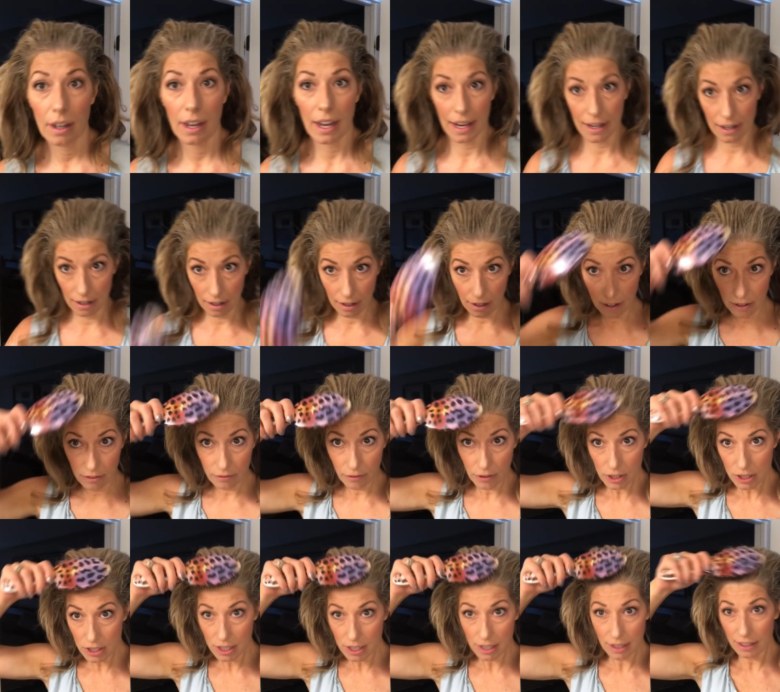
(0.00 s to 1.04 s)
and
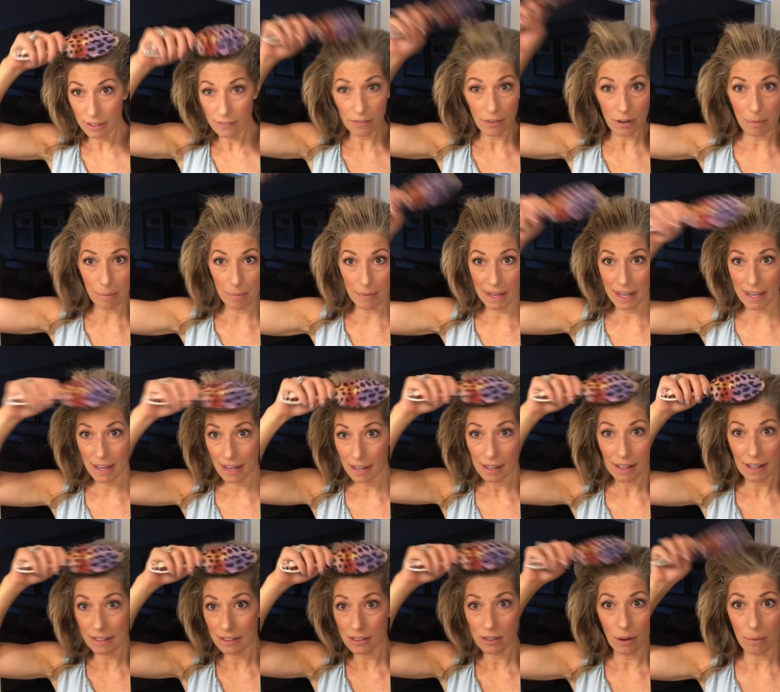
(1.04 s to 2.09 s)
unfortunately for me,
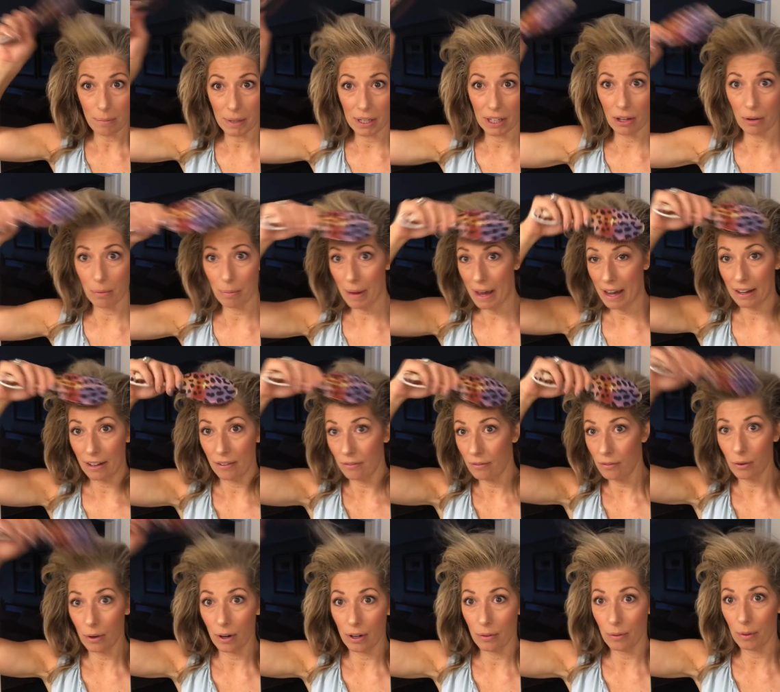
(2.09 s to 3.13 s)
and so I'm gonna go back and
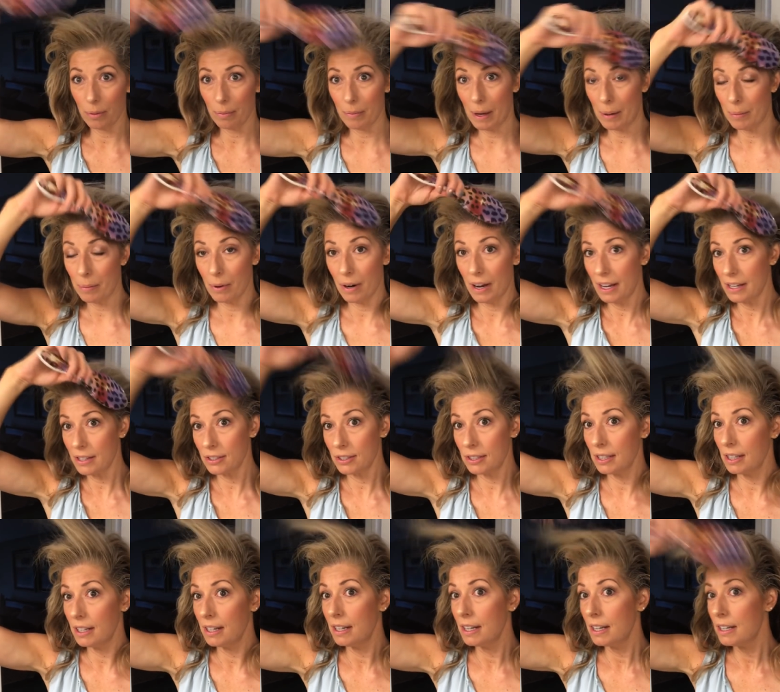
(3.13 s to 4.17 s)
forth with my brush
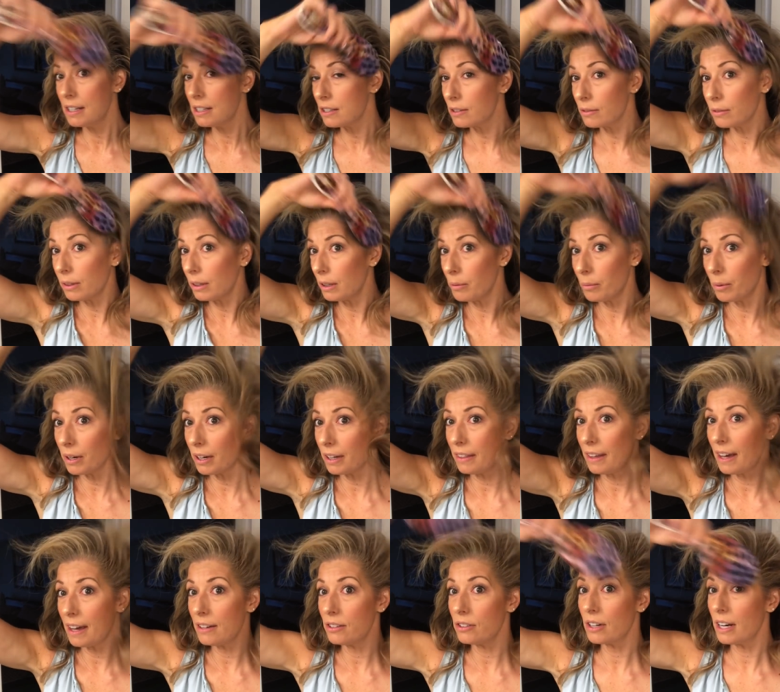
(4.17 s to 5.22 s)
to really work
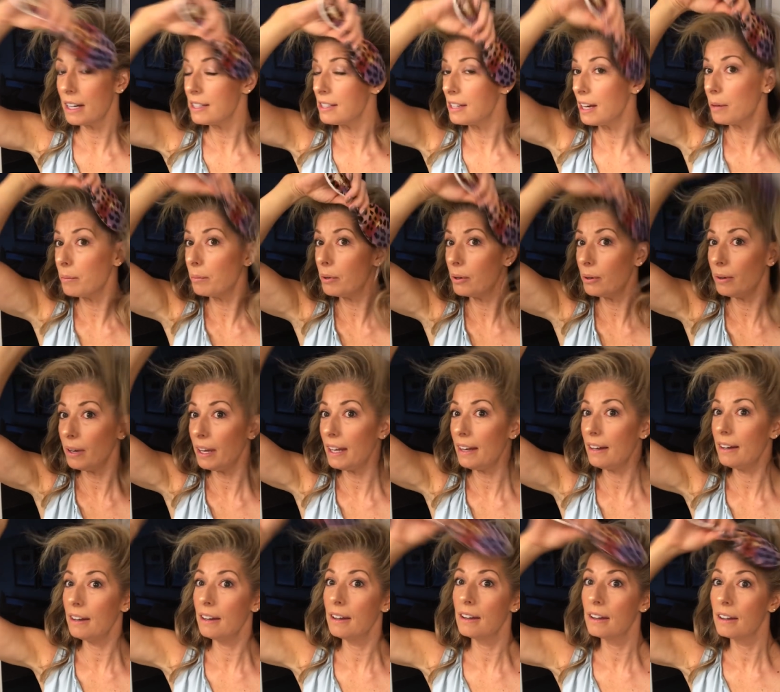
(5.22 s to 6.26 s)
that dry shampoo
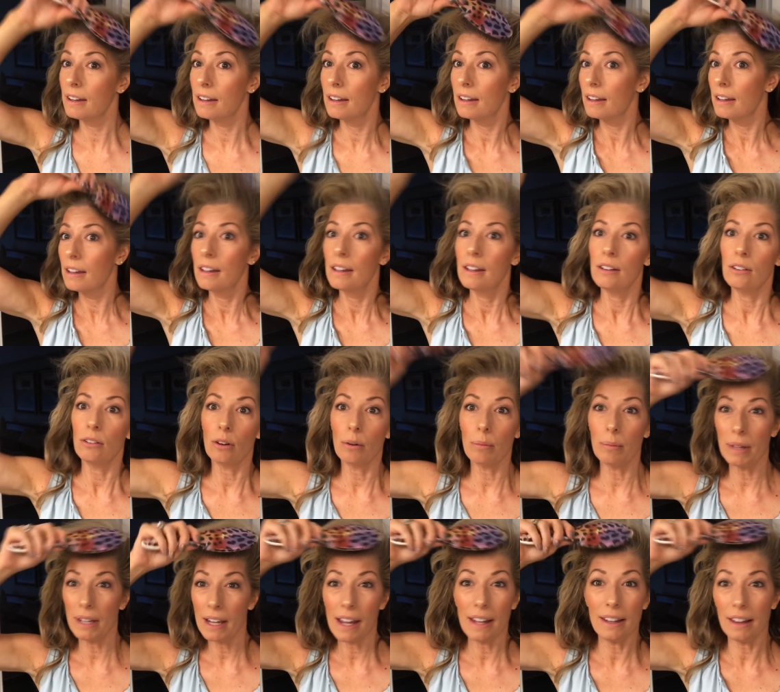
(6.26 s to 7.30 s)
in.
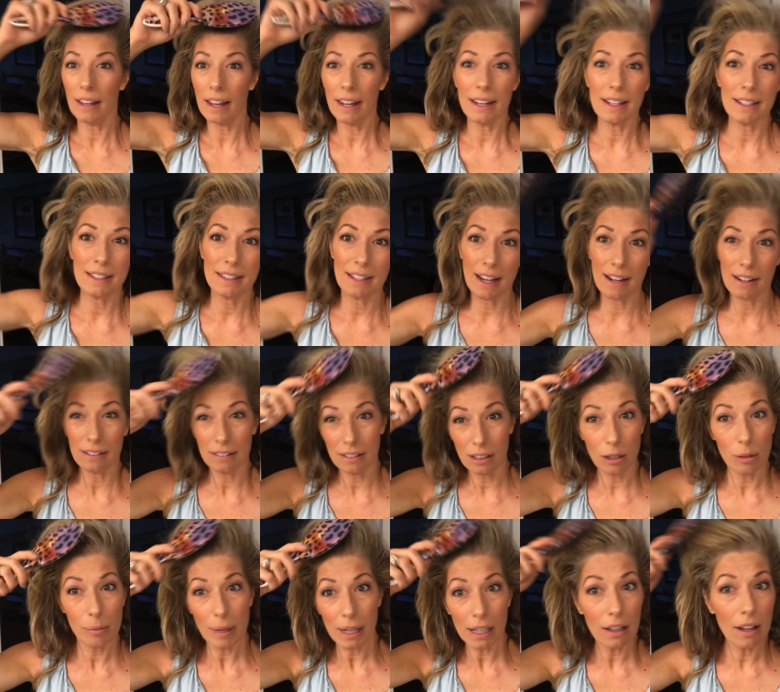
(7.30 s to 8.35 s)
Normally I'd let it set a
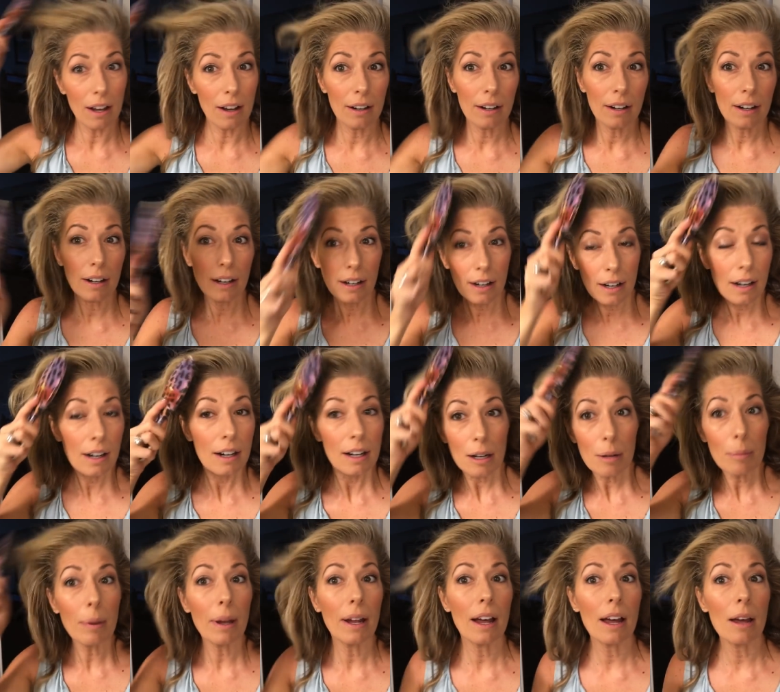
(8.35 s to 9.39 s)
little bit longer,
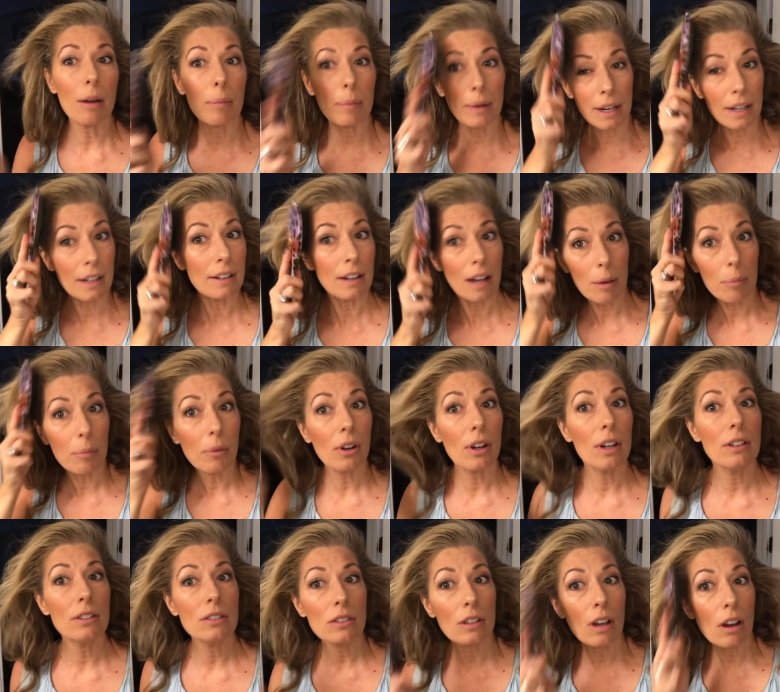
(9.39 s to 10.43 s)
but I'm in a time
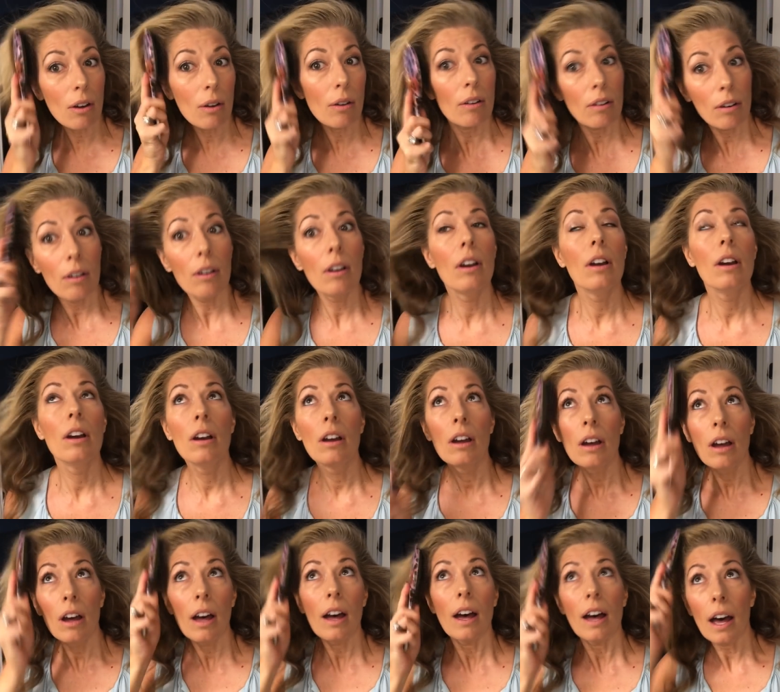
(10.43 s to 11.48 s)
crunch, so
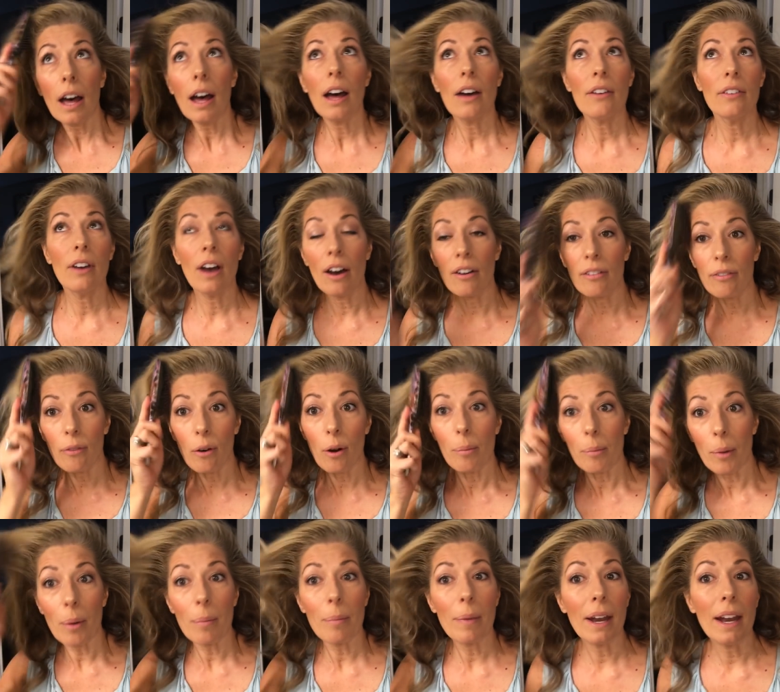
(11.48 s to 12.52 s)
I've got four
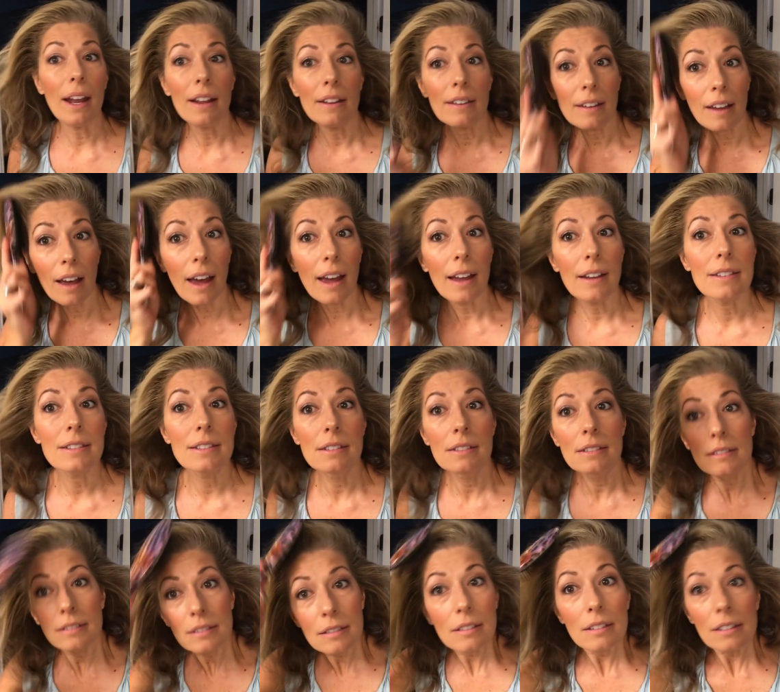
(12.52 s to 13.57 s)
more minutes, guys,
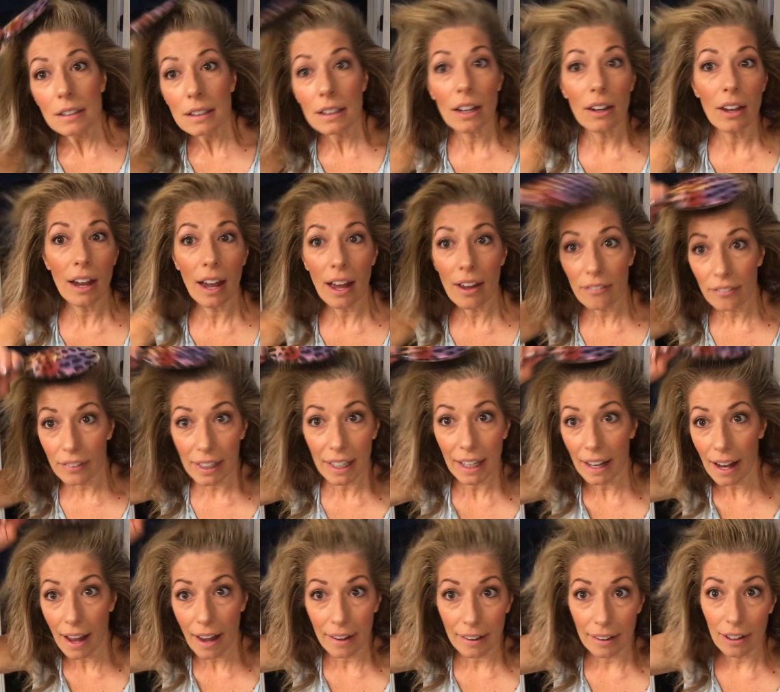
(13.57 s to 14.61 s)
till I have to get
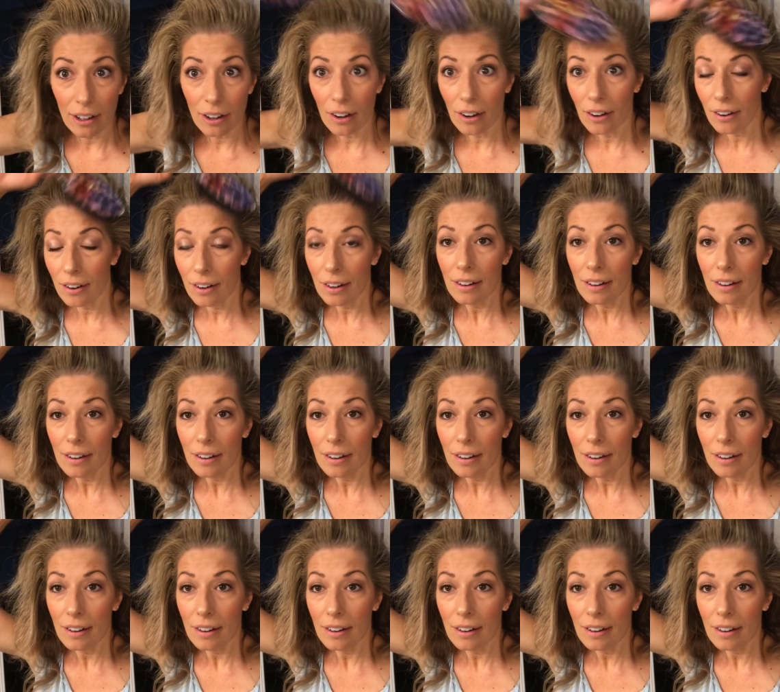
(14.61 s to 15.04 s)
out of here.